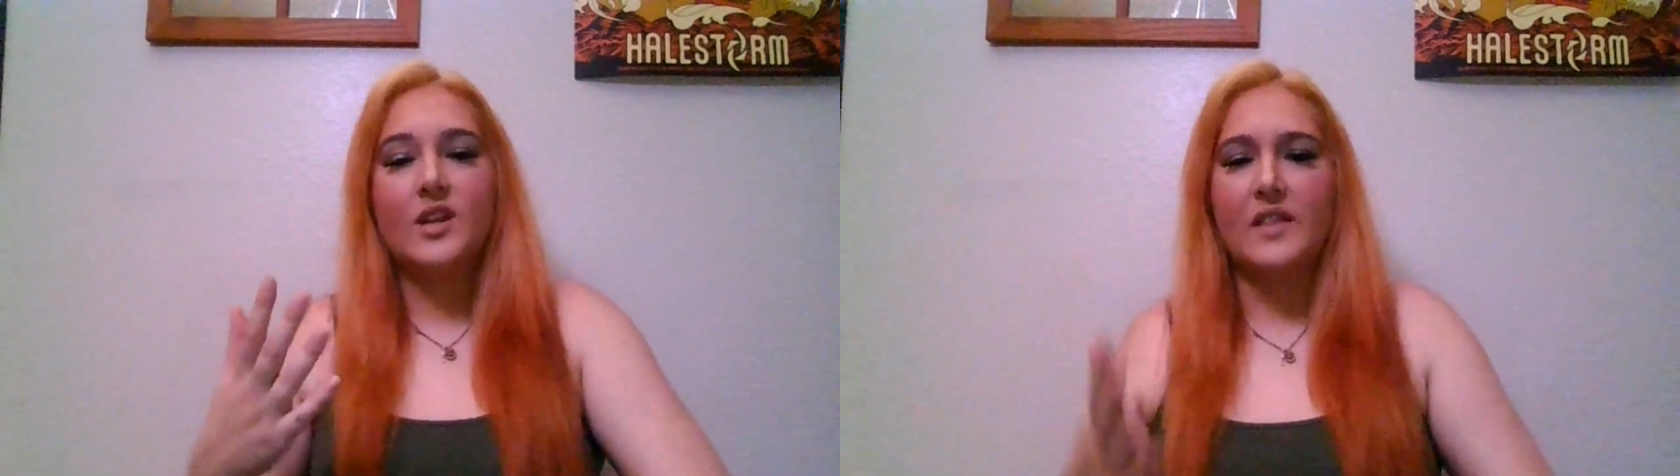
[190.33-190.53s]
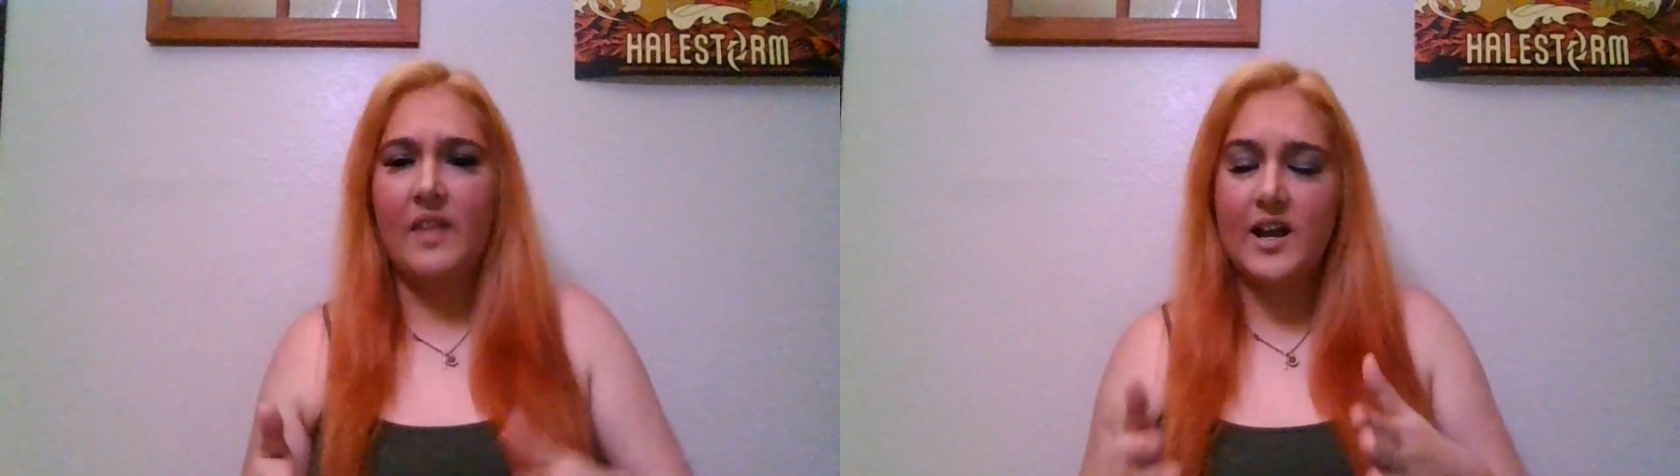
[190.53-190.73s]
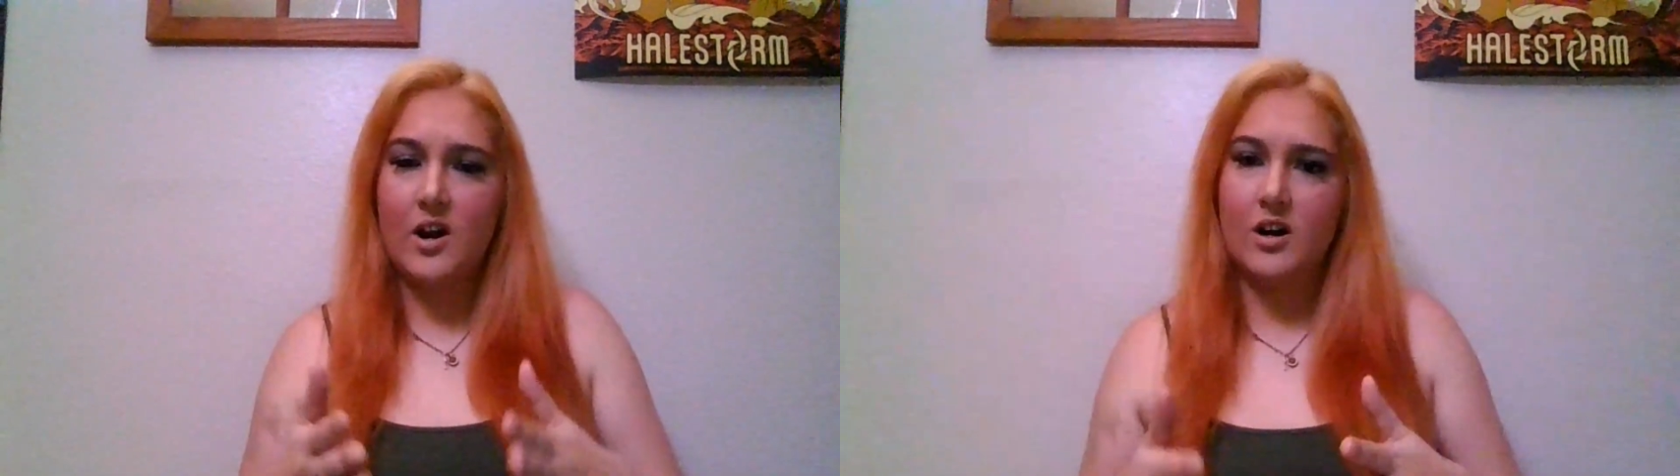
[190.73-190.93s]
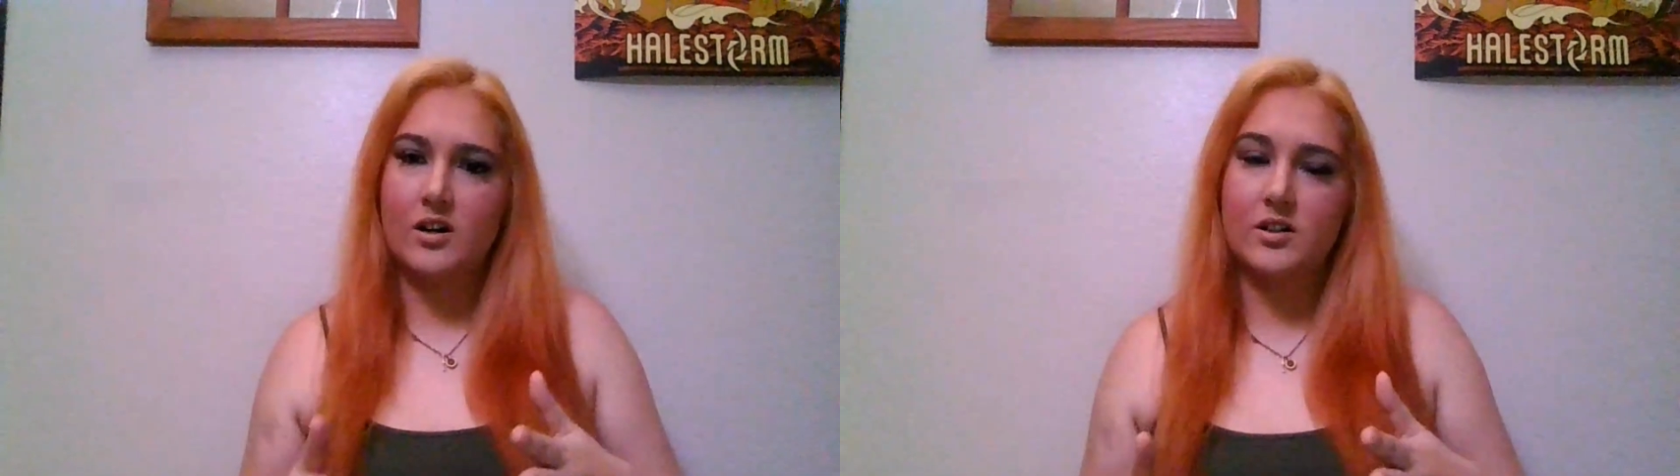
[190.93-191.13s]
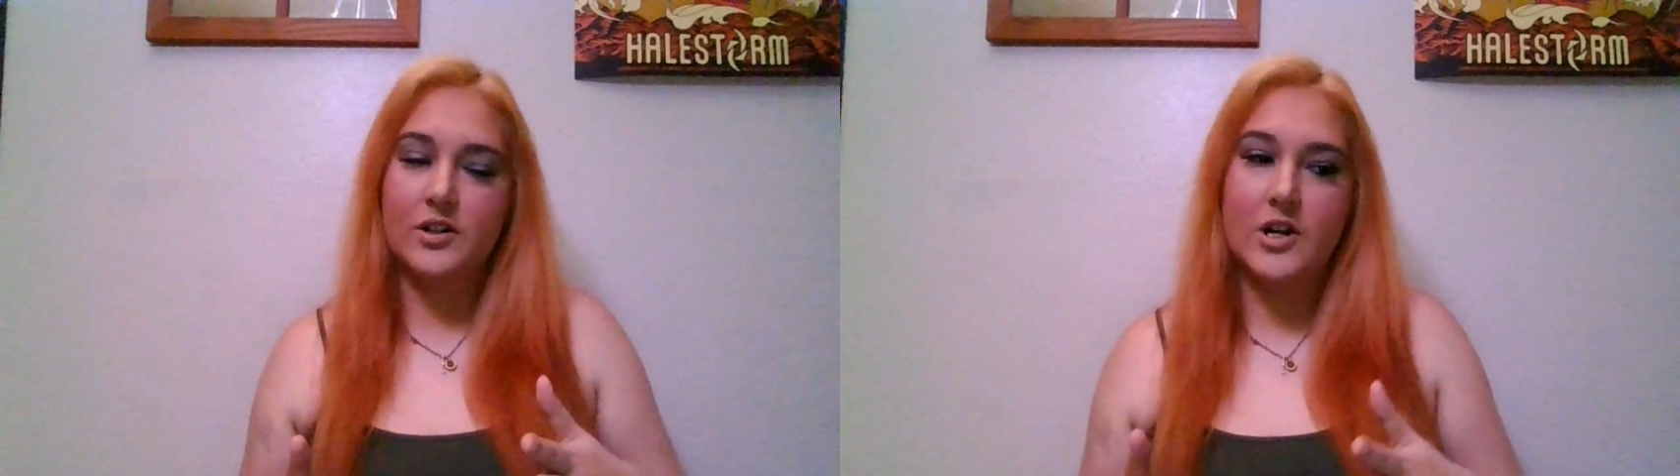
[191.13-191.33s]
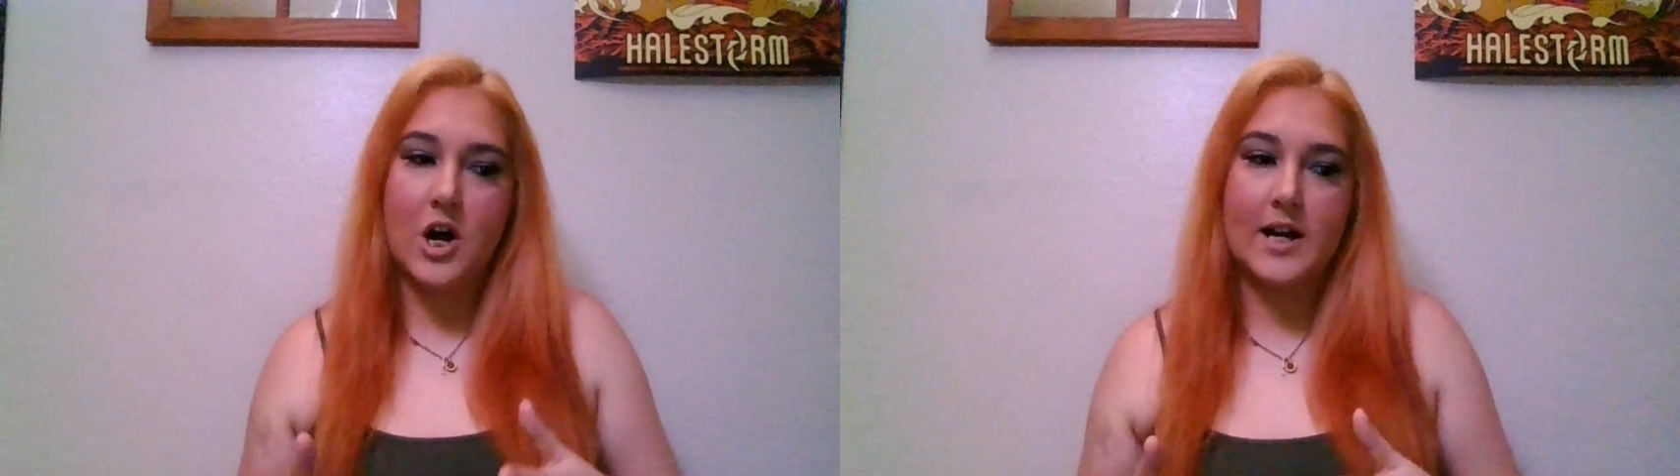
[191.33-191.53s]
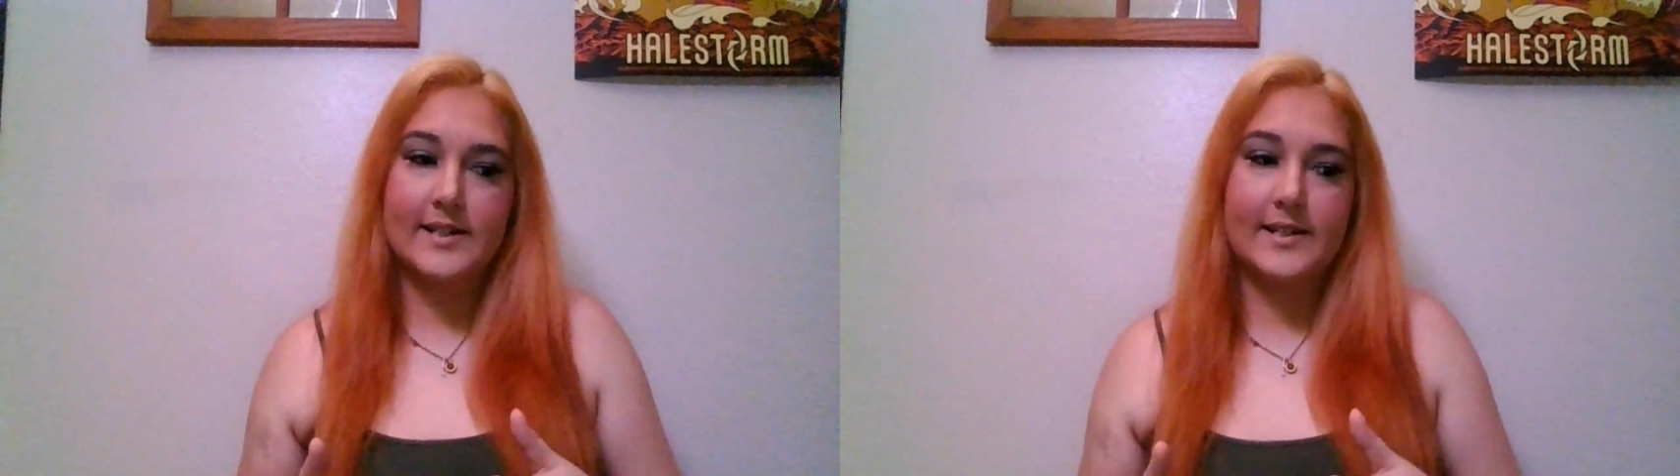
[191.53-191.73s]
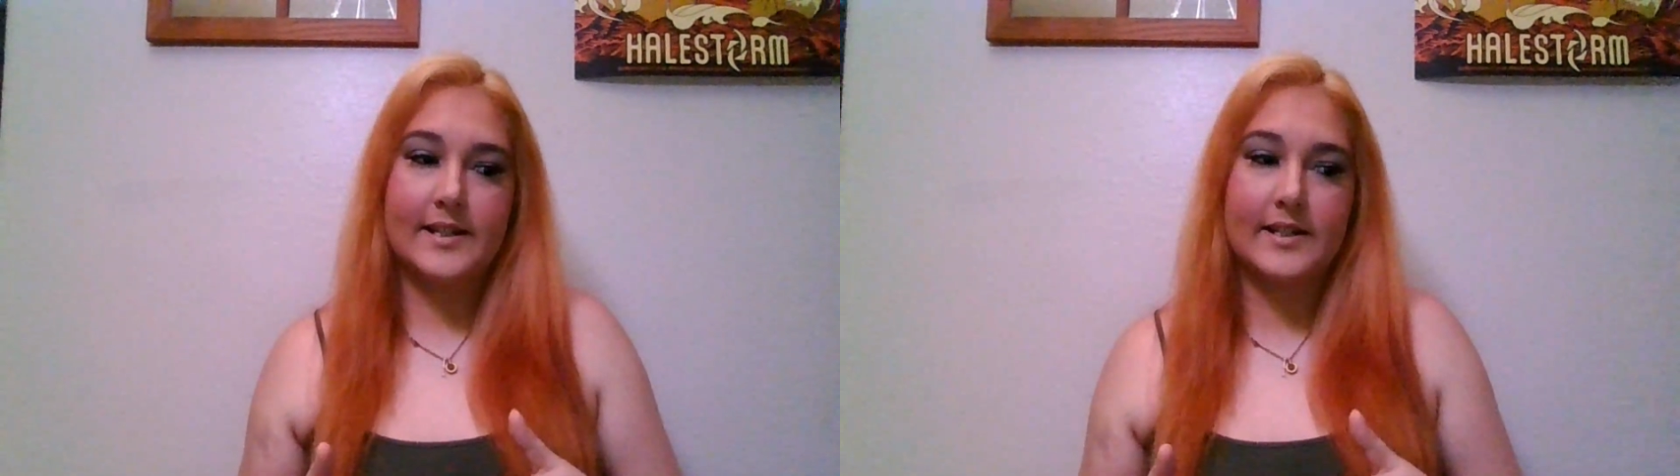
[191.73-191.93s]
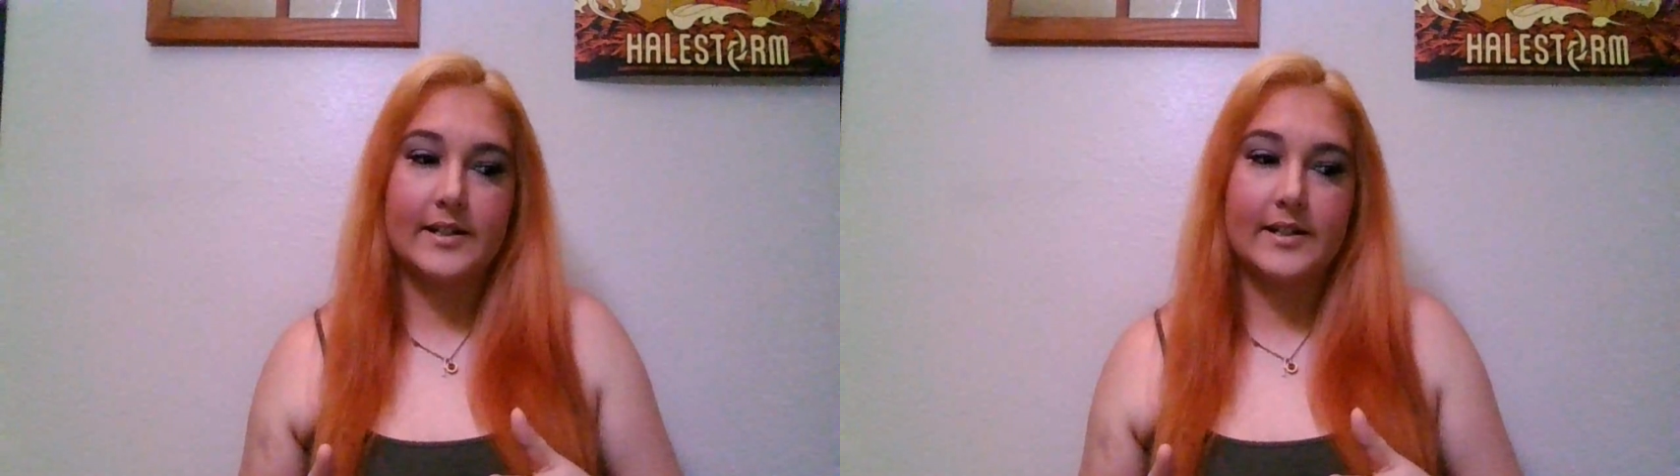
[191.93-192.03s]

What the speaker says: they are not,